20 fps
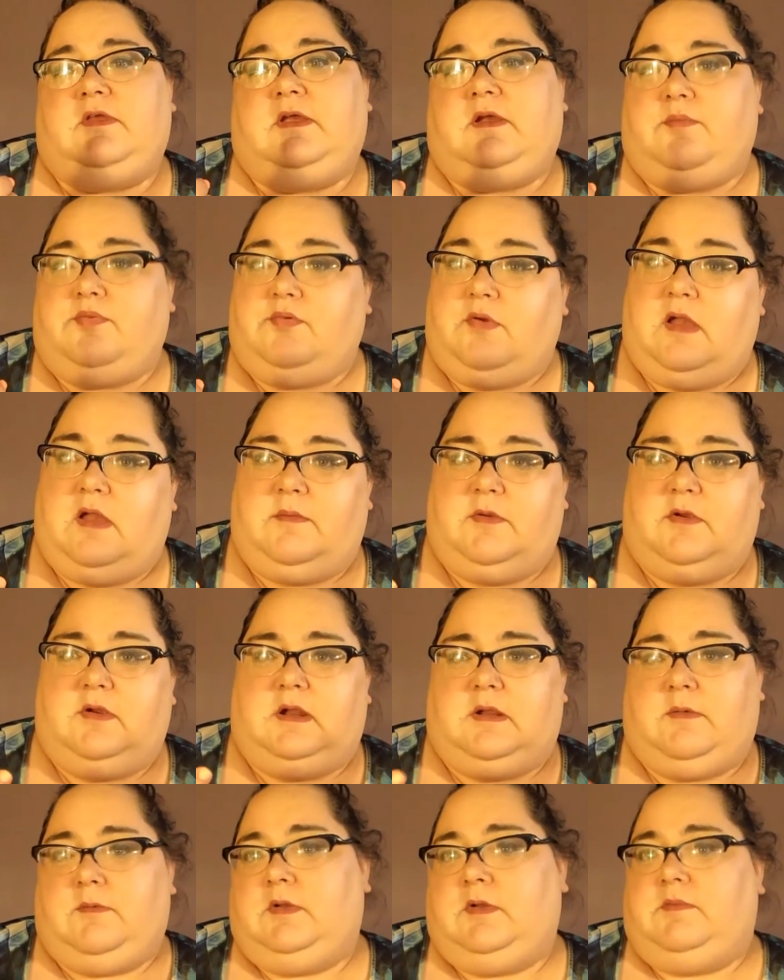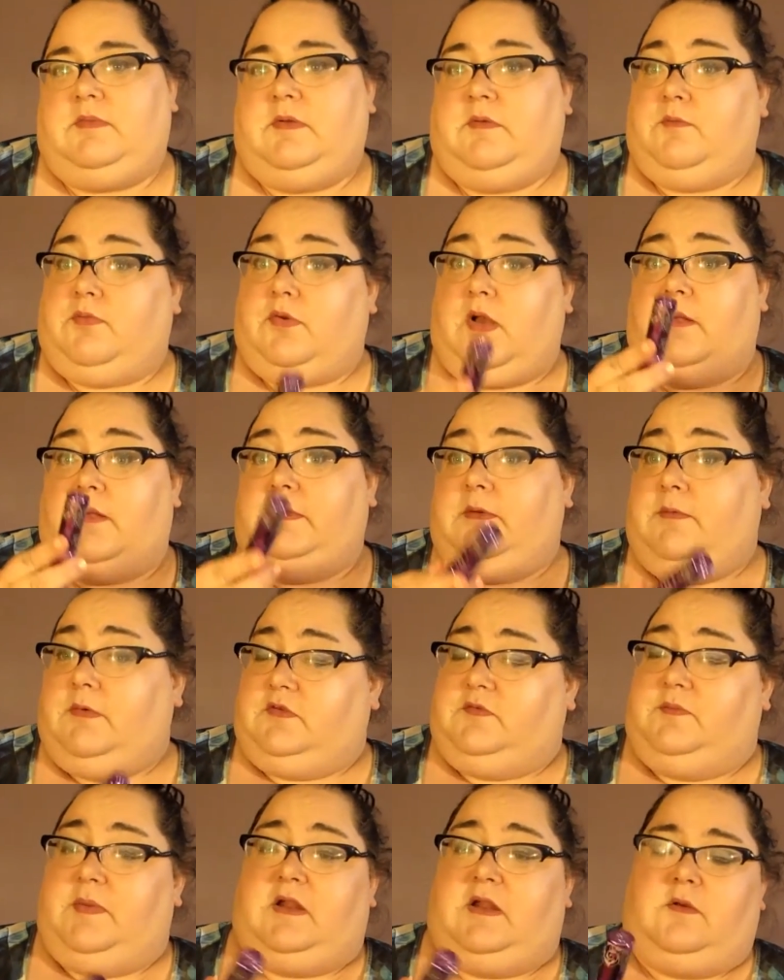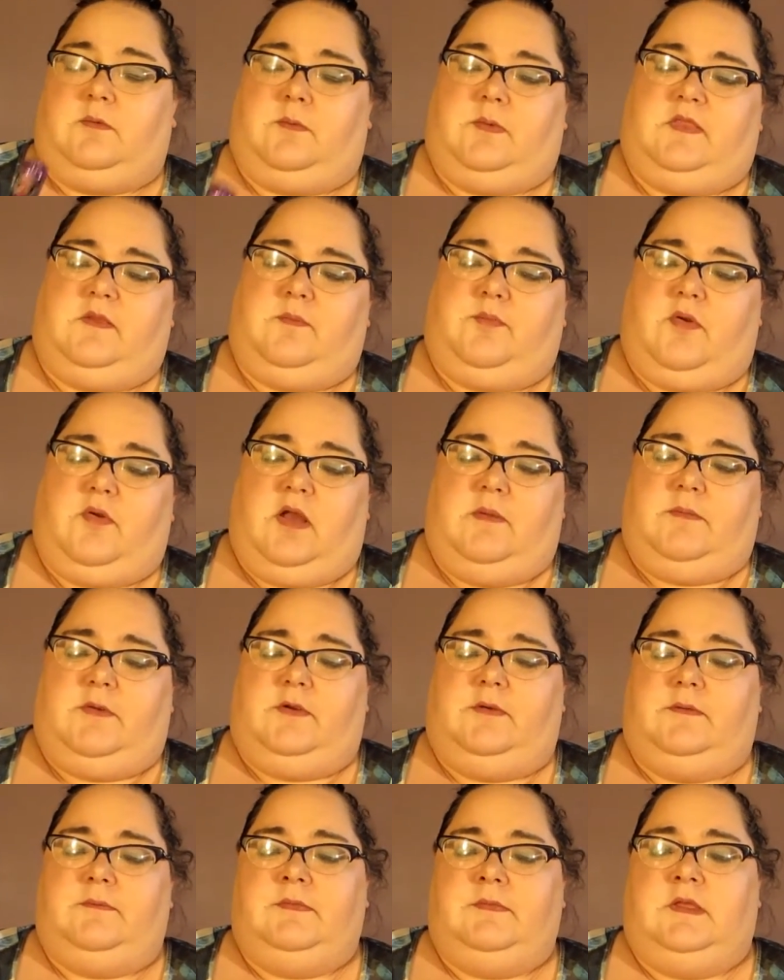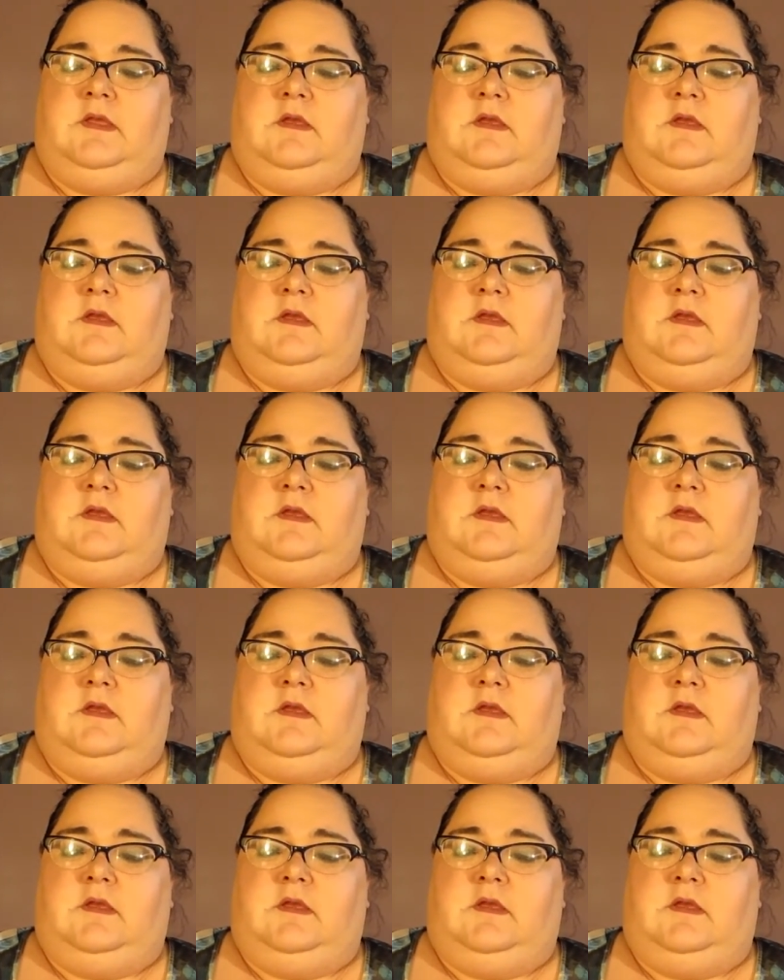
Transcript: like a primer, and it would have been probably worked better with a primer.